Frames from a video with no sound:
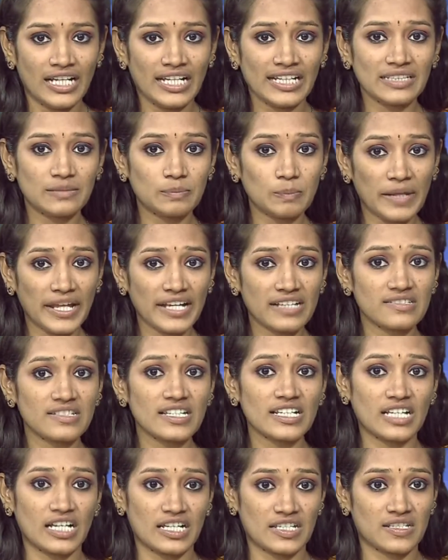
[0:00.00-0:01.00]
It makes the
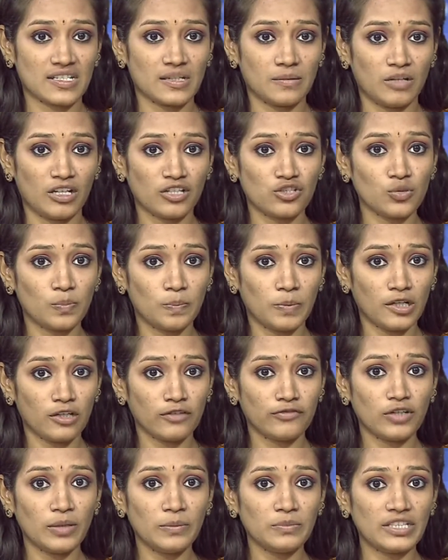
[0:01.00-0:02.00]
customer to
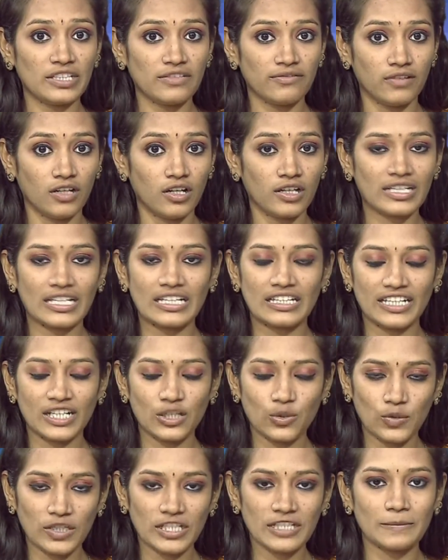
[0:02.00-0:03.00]
perform their work in a quick